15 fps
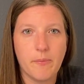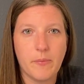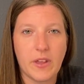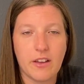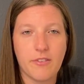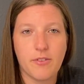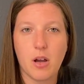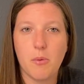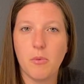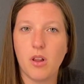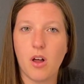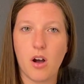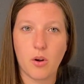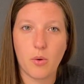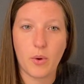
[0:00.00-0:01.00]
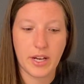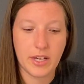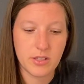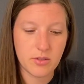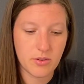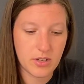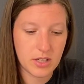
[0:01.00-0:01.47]
They have come a long way.
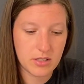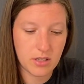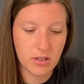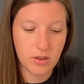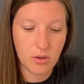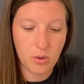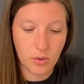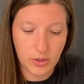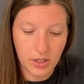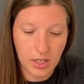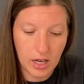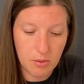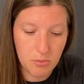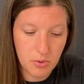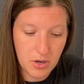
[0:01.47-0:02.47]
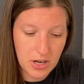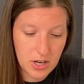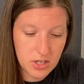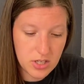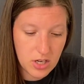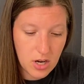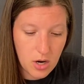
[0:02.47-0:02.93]
So things like the Golden Gate
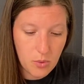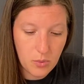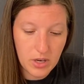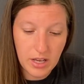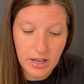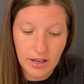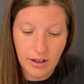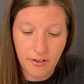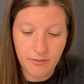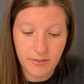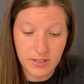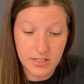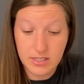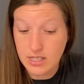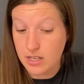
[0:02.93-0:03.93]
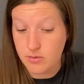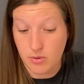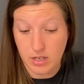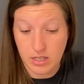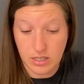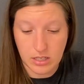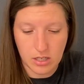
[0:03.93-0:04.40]
Bridge, it says
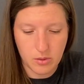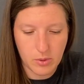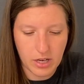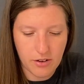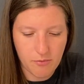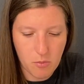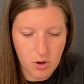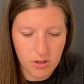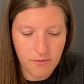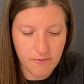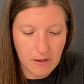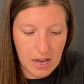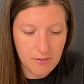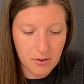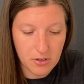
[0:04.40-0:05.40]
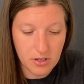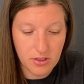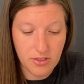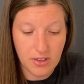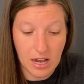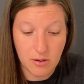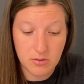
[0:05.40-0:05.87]
right in here, we have more than
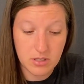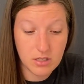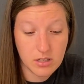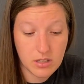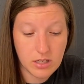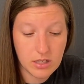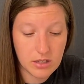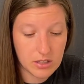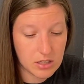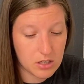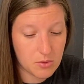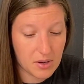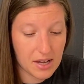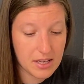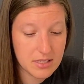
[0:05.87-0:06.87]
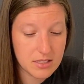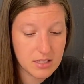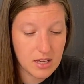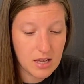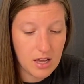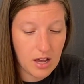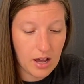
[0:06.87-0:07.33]
500,000 in the US
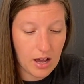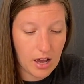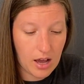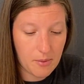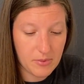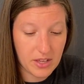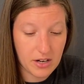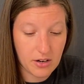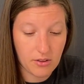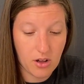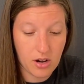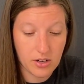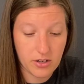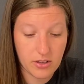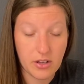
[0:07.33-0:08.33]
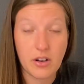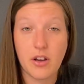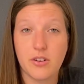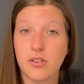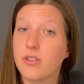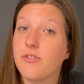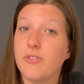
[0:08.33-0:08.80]
that are longer than
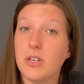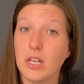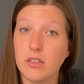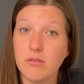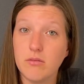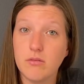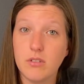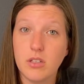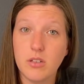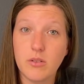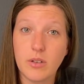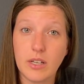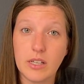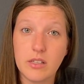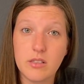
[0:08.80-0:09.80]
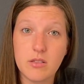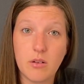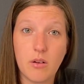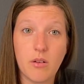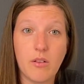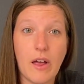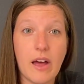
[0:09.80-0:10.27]
100 feet. Okay,
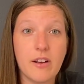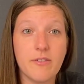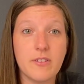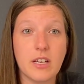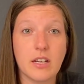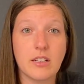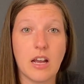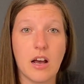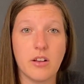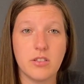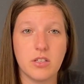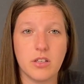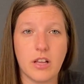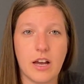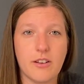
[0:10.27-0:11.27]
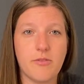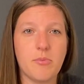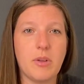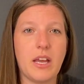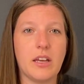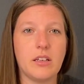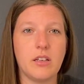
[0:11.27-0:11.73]
so a lot of technology, a lot of
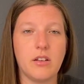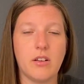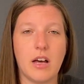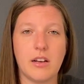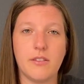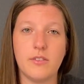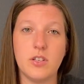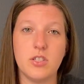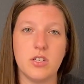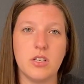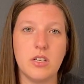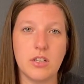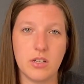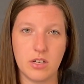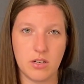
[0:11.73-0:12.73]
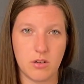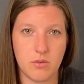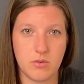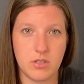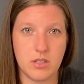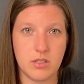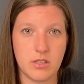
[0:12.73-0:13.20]
planning, a lot of engineering
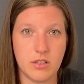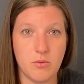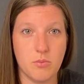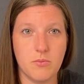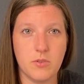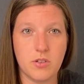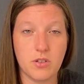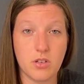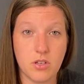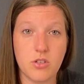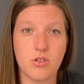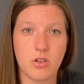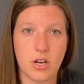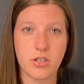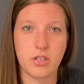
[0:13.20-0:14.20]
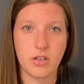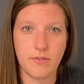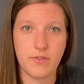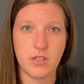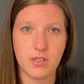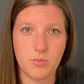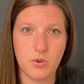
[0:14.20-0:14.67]
goes into the construction
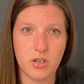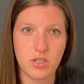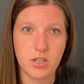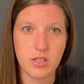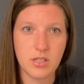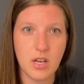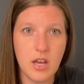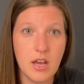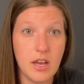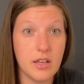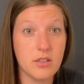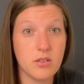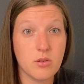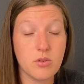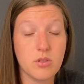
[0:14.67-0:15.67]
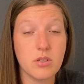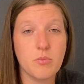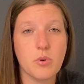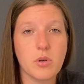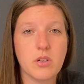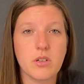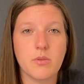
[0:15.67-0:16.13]
of these bridges. And so it's
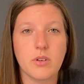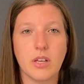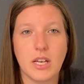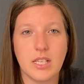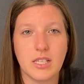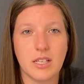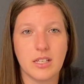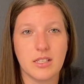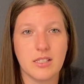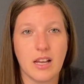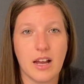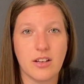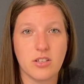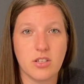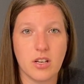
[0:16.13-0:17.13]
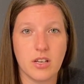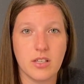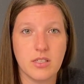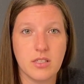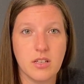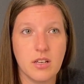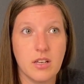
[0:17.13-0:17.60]
important to realize that it's not
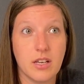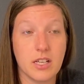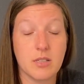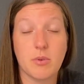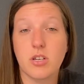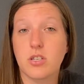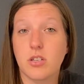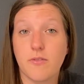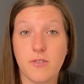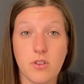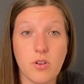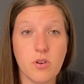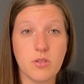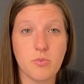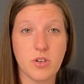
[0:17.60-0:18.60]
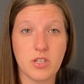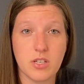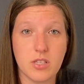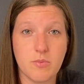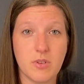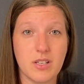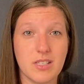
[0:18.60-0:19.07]
just, especially for those
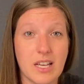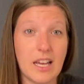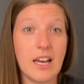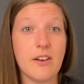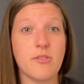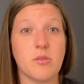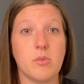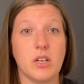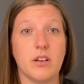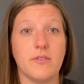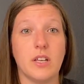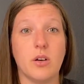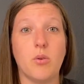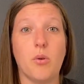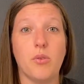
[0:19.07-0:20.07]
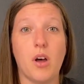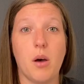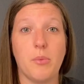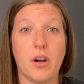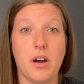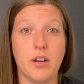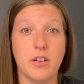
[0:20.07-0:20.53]
bridges, because they have to be able to hold
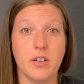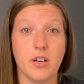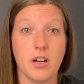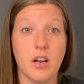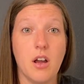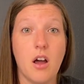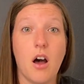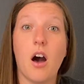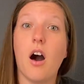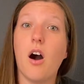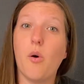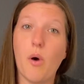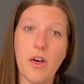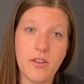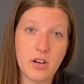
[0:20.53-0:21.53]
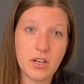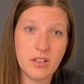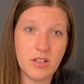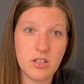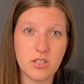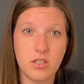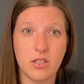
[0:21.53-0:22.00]
up under all weather
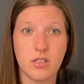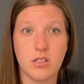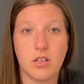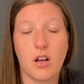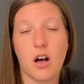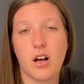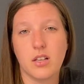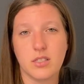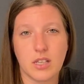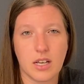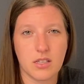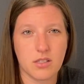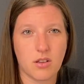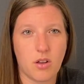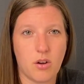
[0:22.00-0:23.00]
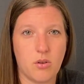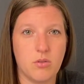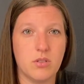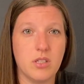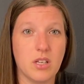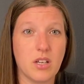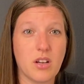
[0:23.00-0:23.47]
conditions and all size
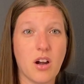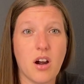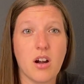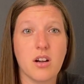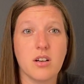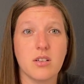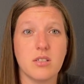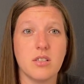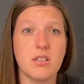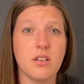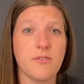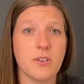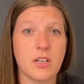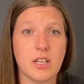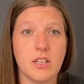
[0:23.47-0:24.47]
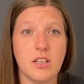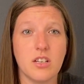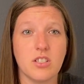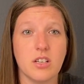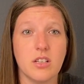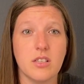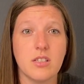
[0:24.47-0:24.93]
loads and cars and different
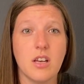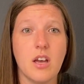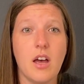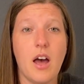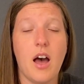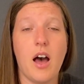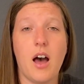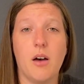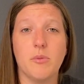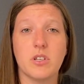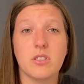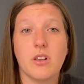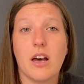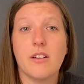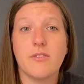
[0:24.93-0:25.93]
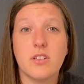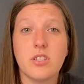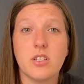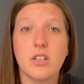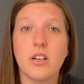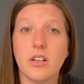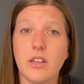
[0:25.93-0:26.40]
conditions. There's a lot of
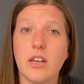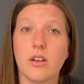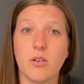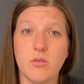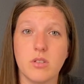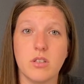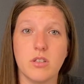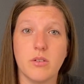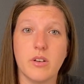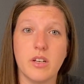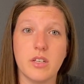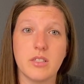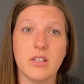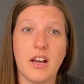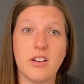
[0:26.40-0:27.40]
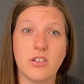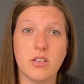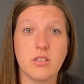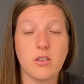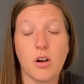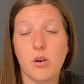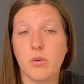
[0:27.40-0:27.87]
engineering that goes into it. And it's not
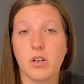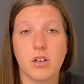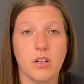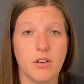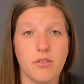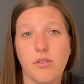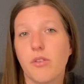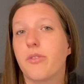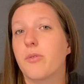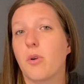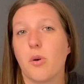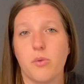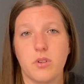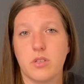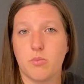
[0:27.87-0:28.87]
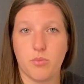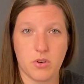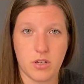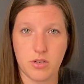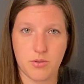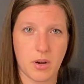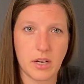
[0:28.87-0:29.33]
just, oh, we're going to throw this
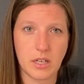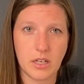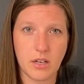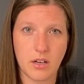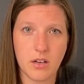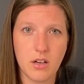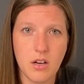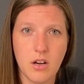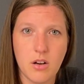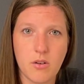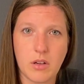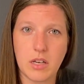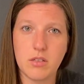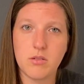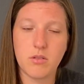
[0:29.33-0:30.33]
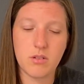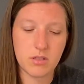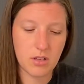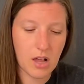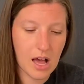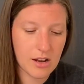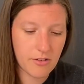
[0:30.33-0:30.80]
bridge right here. Okay, so there's
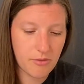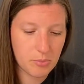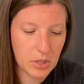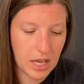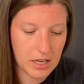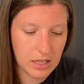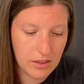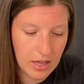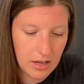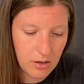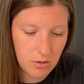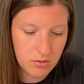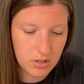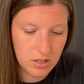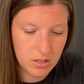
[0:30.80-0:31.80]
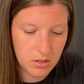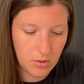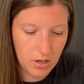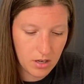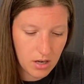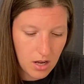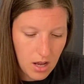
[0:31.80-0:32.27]
a lot of planning that goes into it.